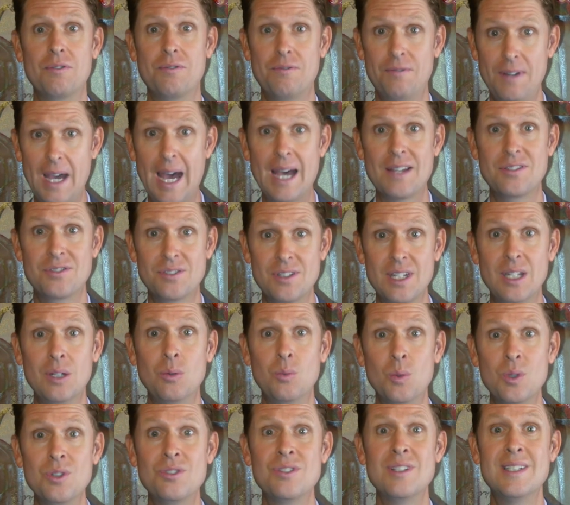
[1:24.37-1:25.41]

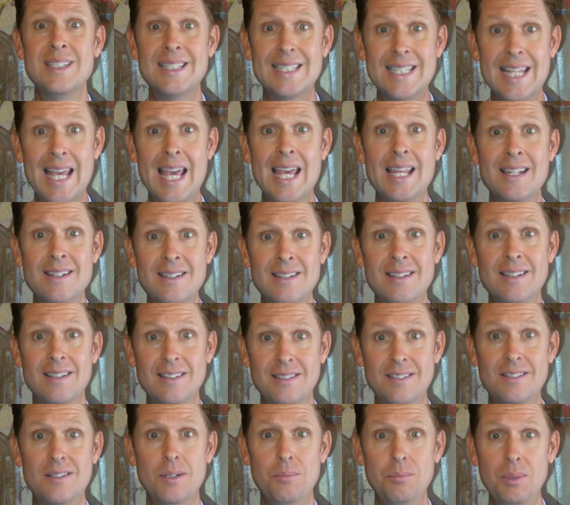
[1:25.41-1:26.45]
fasting was
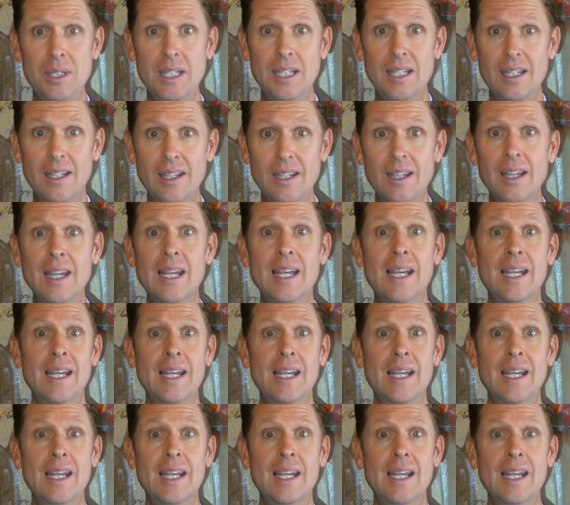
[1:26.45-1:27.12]
intended to be.